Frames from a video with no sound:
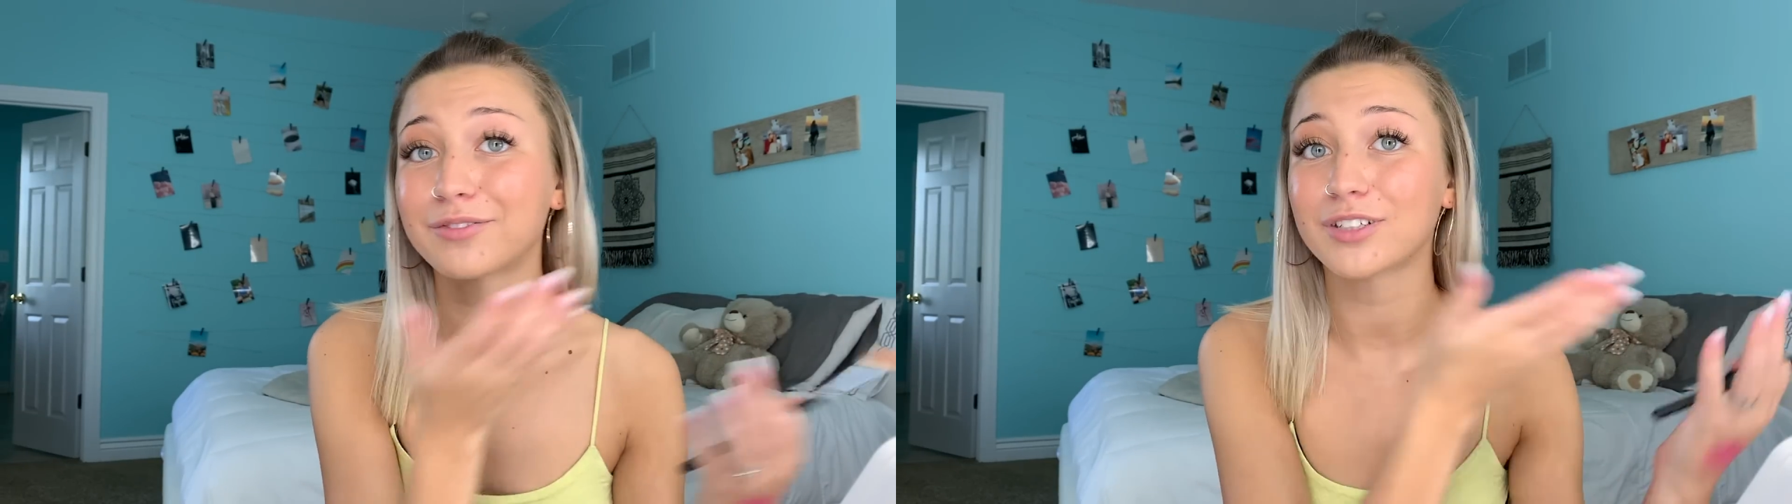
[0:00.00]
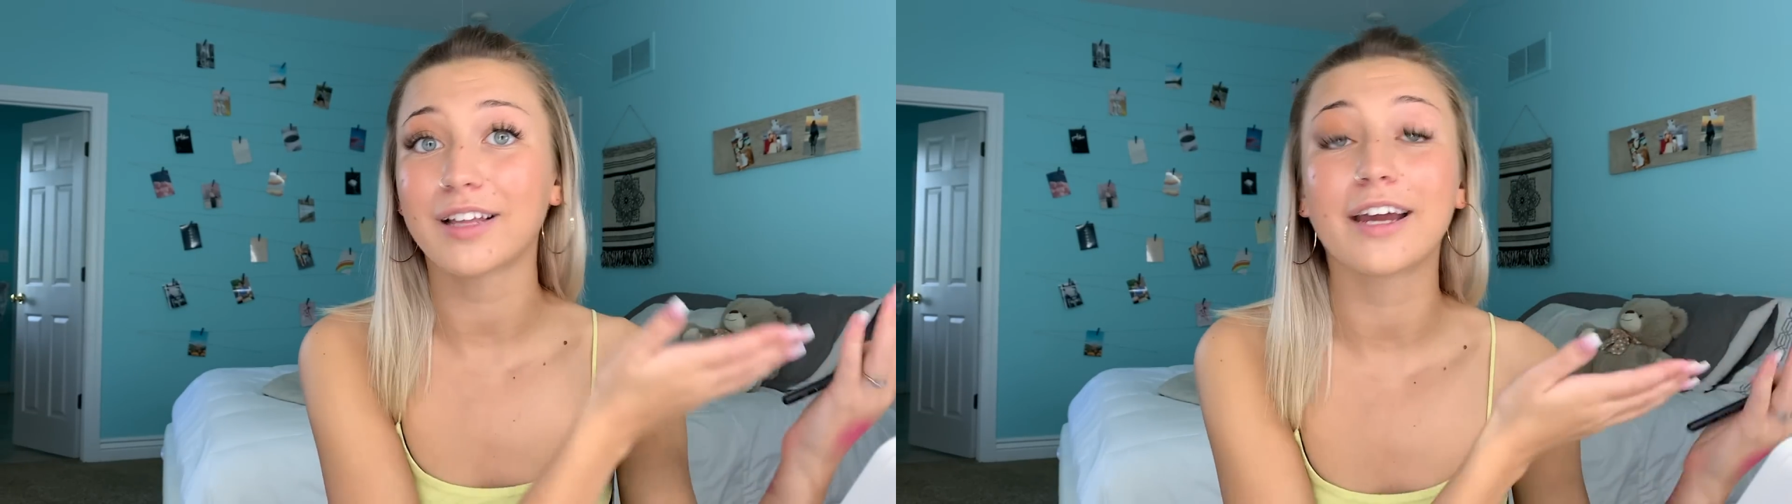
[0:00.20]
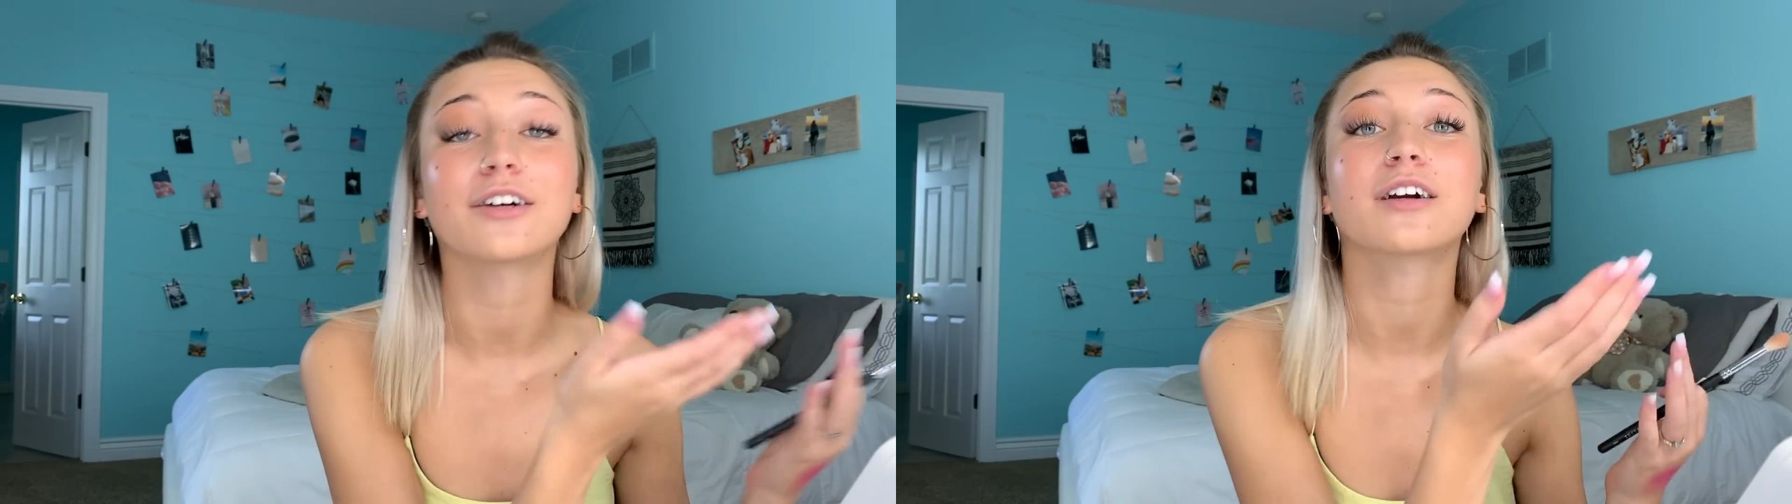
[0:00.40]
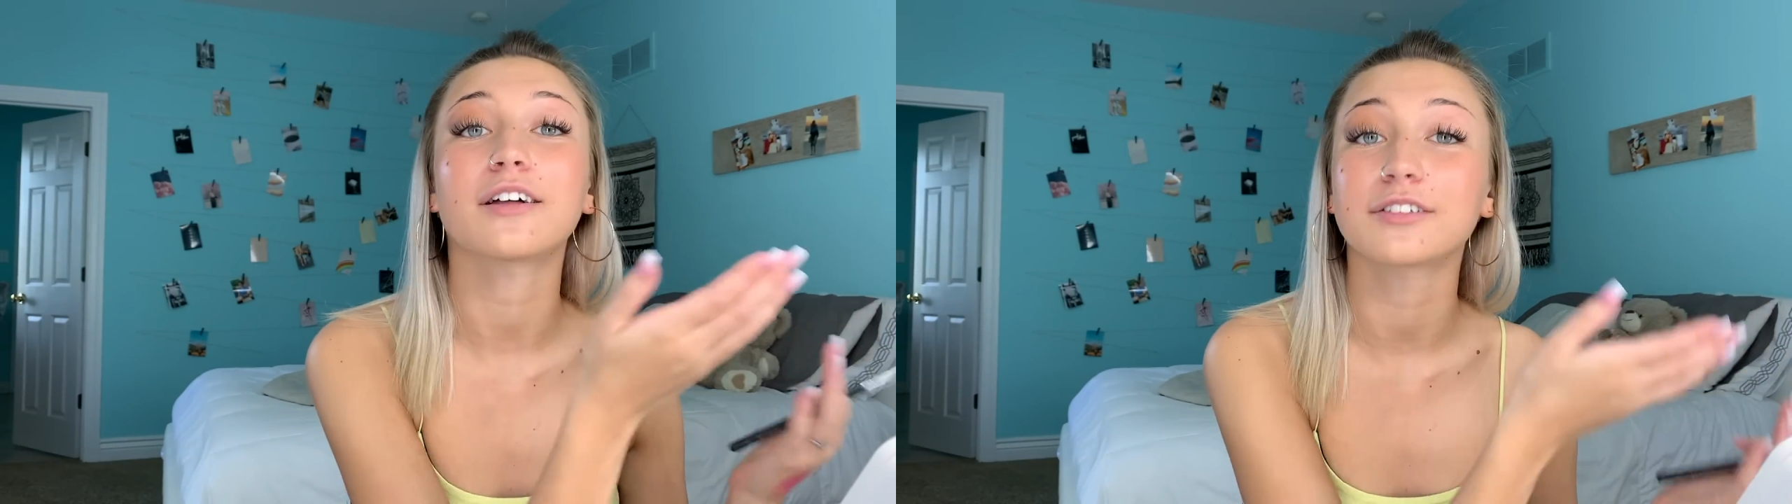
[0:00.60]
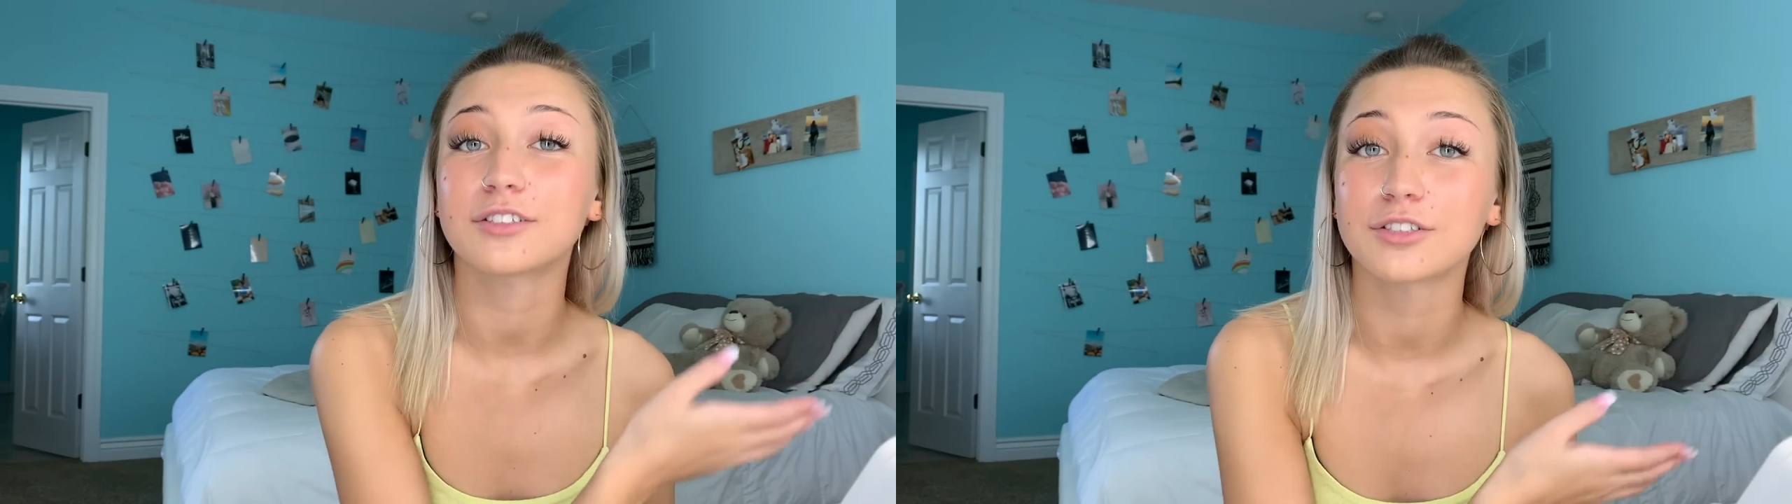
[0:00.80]
lighter color
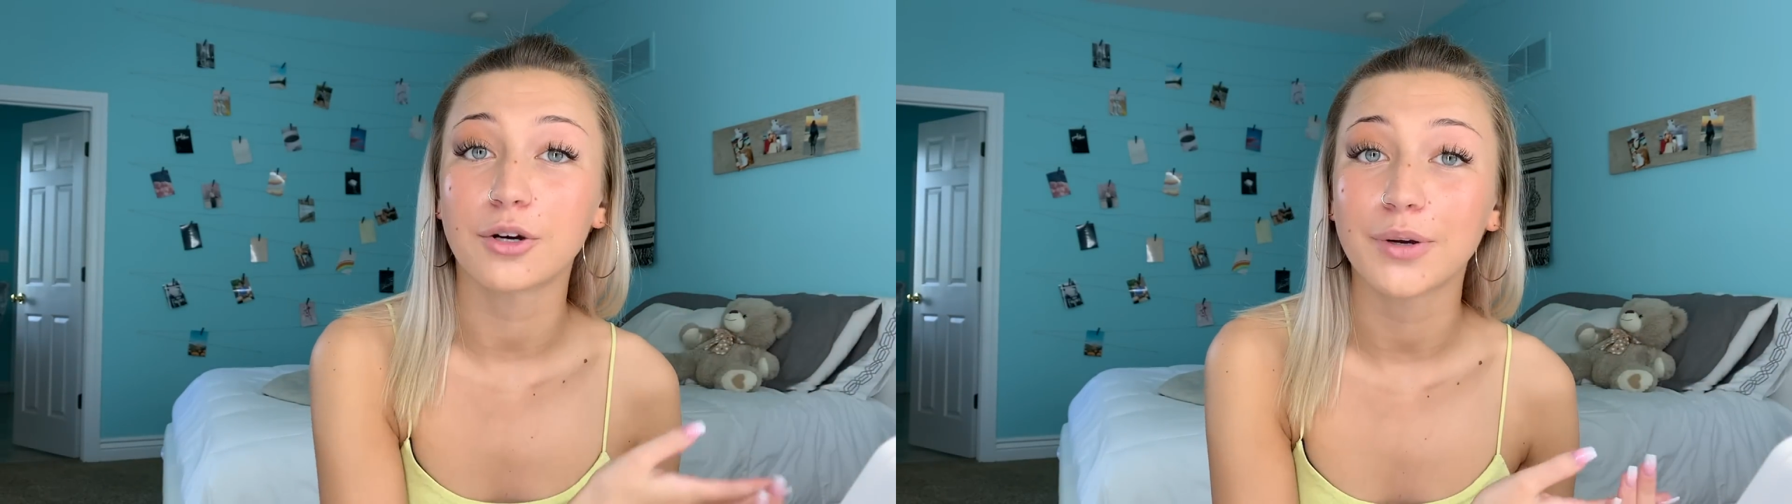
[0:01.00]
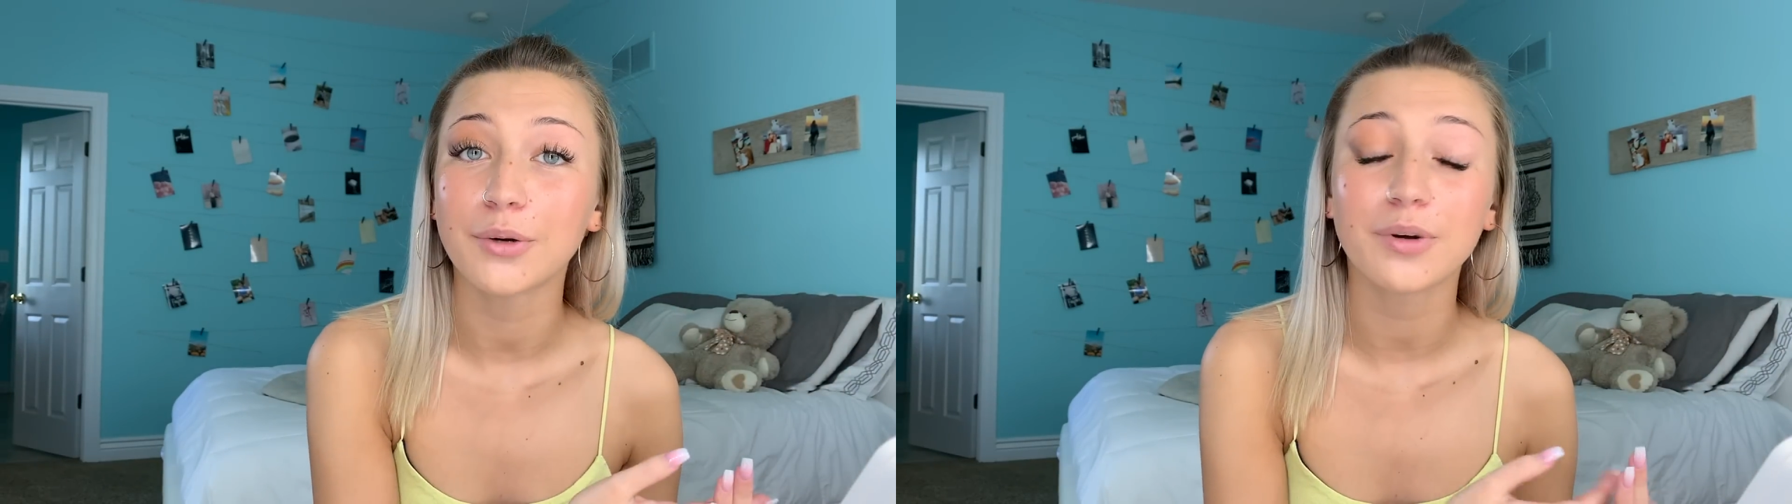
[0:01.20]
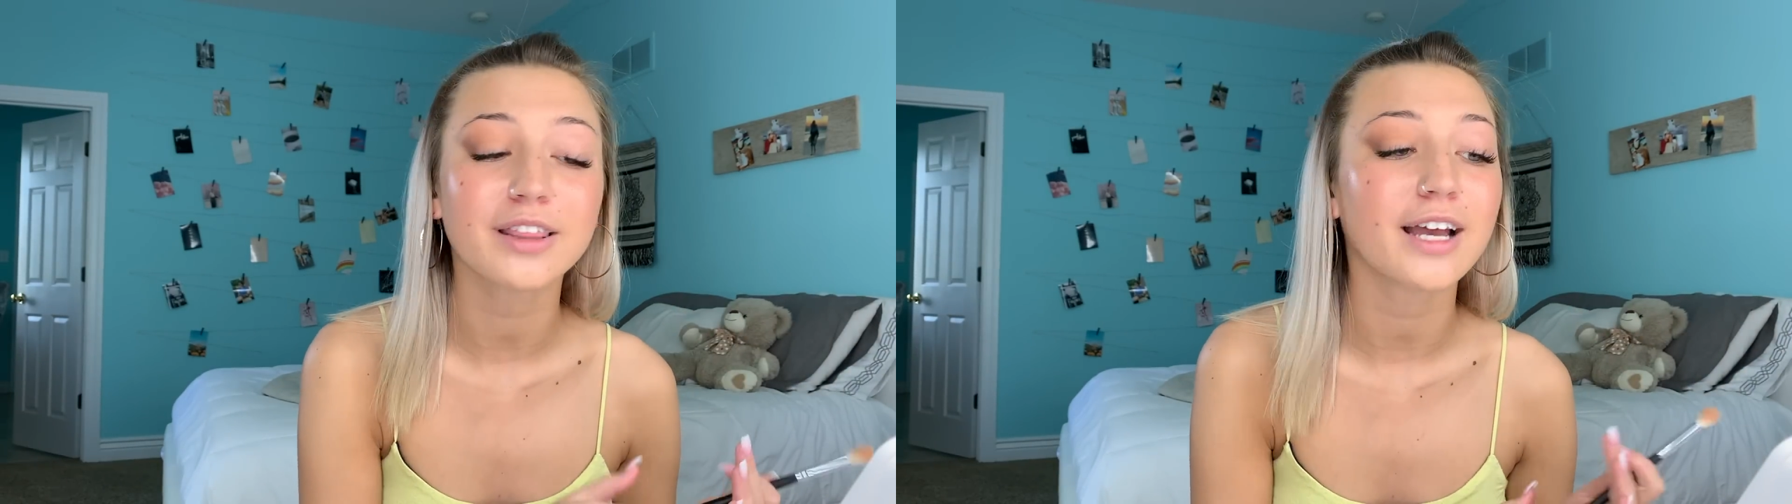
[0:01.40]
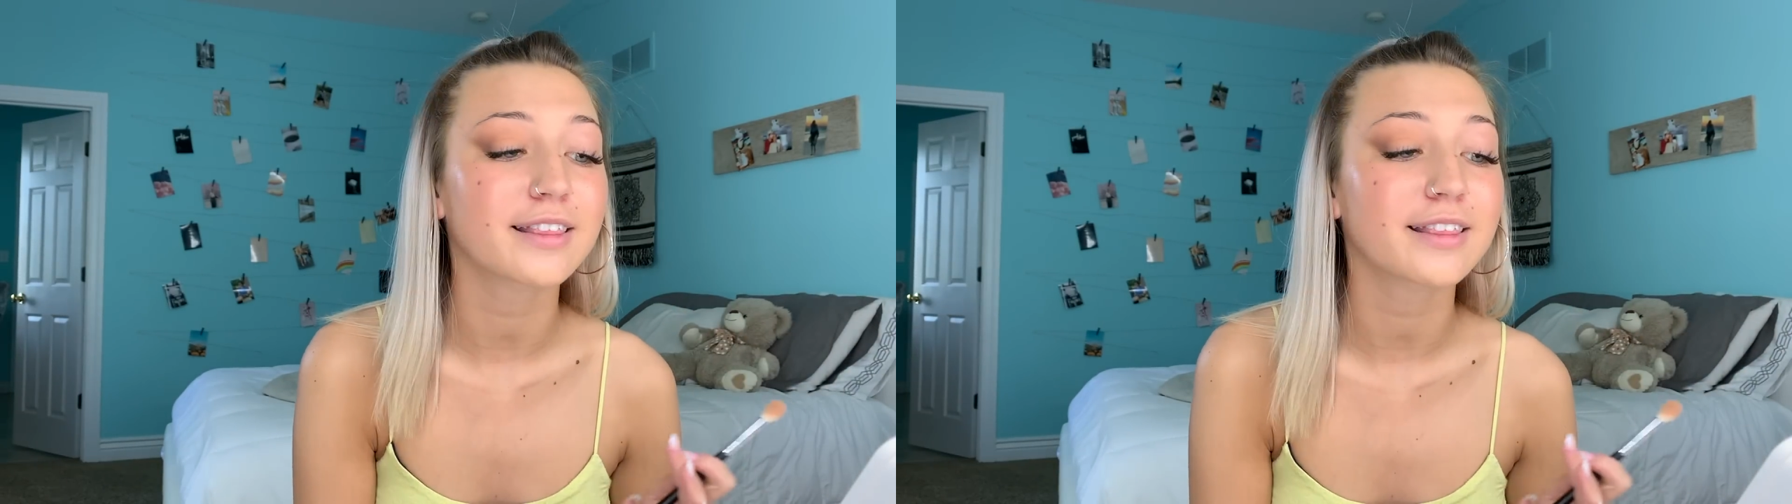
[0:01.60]
you're going with at the